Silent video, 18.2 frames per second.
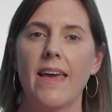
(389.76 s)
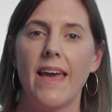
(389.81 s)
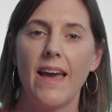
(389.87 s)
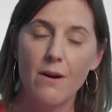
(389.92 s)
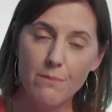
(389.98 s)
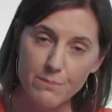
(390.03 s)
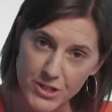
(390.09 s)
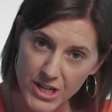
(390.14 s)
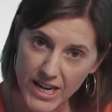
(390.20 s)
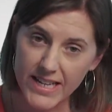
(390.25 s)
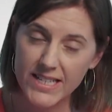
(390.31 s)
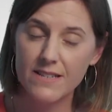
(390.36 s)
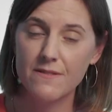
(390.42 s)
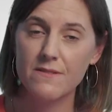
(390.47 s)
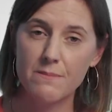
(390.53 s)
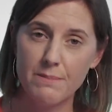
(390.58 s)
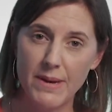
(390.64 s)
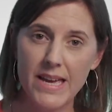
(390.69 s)

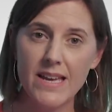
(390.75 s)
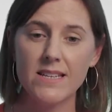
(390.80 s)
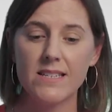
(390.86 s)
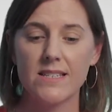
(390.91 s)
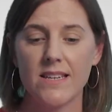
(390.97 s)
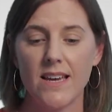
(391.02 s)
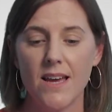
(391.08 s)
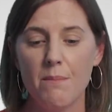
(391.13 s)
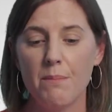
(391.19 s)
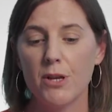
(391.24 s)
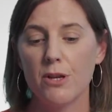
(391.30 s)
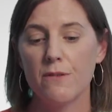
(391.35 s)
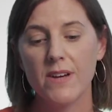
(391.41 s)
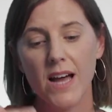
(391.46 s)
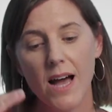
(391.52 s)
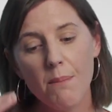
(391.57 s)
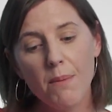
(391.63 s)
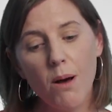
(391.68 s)
objectives met, but you've
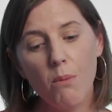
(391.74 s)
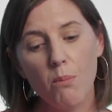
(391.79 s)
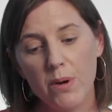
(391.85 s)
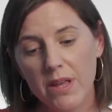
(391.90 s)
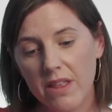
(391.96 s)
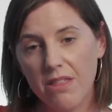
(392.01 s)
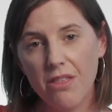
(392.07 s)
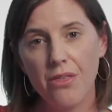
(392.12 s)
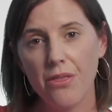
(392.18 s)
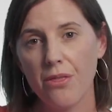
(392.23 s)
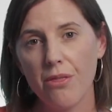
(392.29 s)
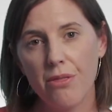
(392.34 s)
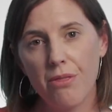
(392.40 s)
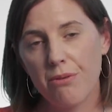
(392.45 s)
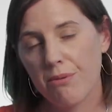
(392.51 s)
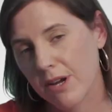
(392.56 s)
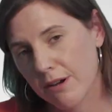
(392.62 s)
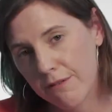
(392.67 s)
come up with
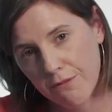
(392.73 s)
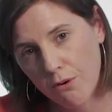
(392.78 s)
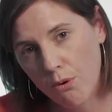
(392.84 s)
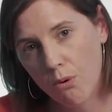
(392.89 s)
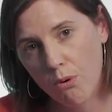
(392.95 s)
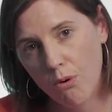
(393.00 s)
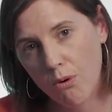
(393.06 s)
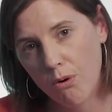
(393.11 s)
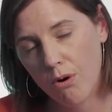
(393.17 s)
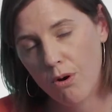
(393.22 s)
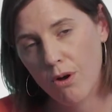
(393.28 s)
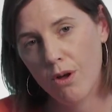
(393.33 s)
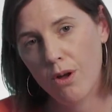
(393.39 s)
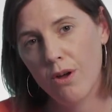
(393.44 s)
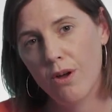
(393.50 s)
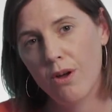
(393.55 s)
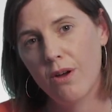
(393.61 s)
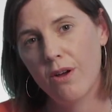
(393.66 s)
3 or 4
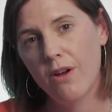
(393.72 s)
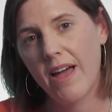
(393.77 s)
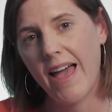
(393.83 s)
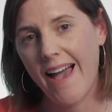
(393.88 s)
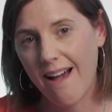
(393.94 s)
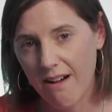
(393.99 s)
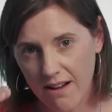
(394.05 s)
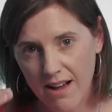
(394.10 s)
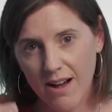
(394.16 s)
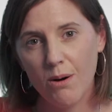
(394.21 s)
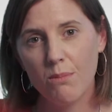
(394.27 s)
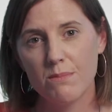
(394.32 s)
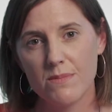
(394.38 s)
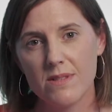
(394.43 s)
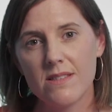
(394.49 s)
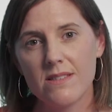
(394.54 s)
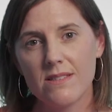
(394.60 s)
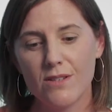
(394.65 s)

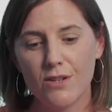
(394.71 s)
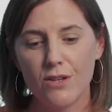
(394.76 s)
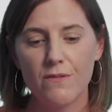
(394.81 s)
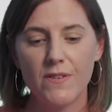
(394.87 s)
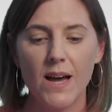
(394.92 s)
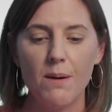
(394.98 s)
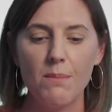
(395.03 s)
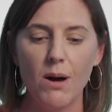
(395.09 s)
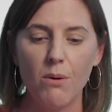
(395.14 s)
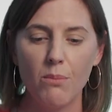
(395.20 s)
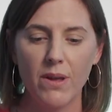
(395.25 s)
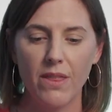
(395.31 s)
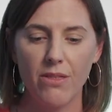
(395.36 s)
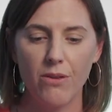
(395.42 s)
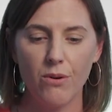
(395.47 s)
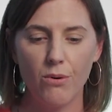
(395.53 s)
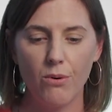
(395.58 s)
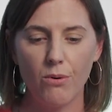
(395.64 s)
outcomes. So you've come up
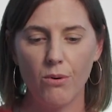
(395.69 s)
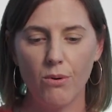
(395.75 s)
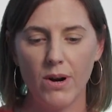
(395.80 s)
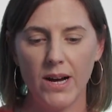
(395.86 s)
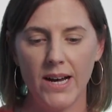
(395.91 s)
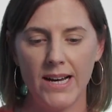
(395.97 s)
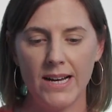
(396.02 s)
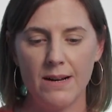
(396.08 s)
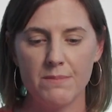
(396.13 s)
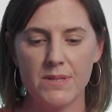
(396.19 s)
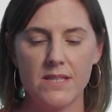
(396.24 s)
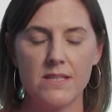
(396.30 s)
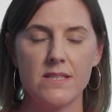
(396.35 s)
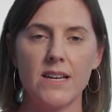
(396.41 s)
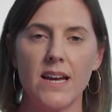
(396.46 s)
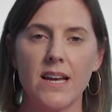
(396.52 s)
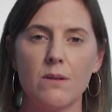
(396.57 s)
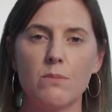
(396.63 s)
with your
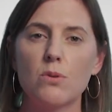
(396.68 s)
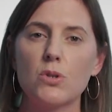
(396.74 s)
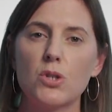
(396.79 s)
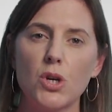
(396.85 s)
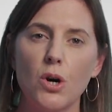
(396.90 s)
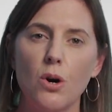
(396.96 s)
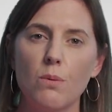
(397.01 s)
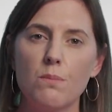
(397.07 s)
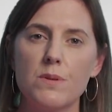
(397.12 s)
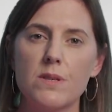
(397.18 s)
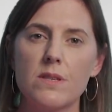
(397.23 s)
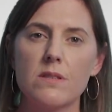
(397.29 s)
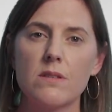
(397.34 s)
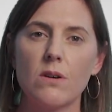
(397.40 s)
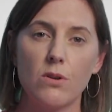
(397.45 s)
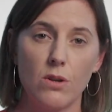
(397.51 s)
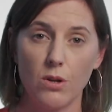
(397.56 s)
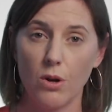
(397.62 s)
sustainable jobs
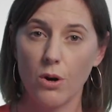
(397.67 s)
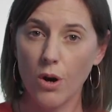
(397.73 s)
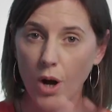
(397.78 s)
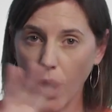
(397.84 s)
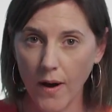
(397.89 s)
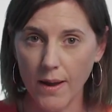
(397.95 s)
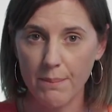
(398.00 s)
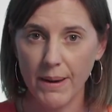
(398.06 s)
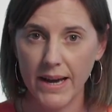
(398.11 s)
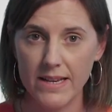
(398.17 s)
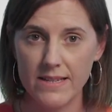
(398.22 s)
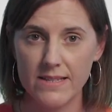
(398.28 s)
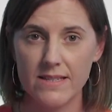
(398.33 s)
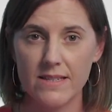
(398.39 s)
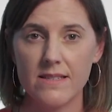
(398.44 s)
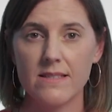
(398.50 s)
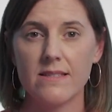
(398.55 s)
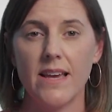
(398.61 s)
on an ongoing
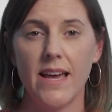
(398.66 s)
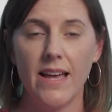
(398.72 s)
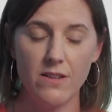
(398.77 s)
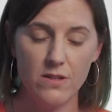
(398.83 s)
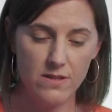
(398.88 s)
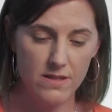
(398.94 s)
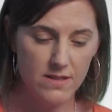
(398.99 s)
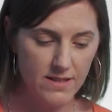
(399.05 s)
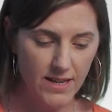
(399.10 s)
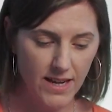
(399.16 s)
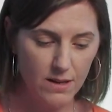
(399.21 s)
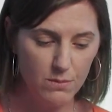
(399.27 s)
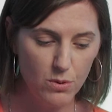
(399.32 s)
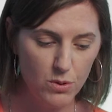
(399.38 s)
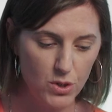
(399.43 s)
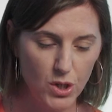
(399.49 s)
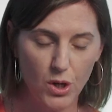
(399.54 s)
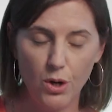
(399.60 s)
basis and your
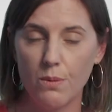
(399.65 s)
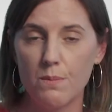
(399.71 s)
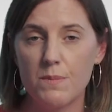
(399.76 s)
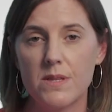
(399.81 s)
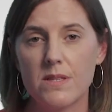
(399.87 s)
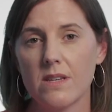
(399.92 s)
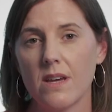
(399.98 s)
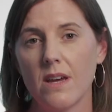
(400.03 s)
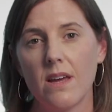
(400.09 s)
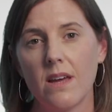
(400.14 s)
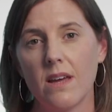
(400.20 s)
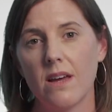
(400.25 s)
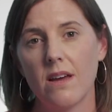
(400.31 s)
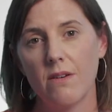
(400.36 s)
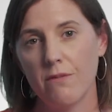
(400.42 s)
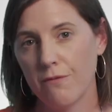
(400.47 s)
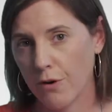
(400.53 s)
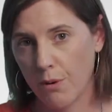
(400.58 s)
sustainable jobs
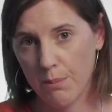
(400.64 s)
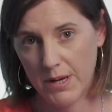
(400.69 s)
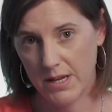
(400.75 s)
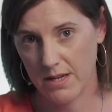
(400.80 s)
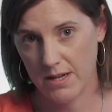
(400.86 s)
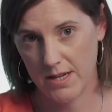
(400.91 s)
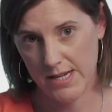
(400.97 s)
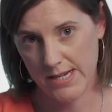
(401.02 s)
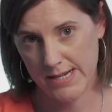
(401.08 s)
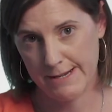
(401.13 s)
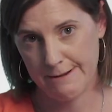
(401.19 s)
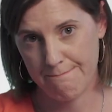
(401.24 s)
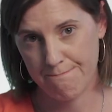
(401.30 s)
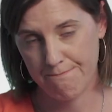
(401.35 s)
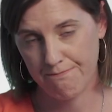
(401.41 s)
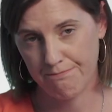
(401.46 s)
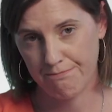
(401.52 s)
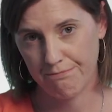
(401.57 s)
from
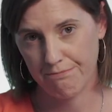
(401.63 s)
a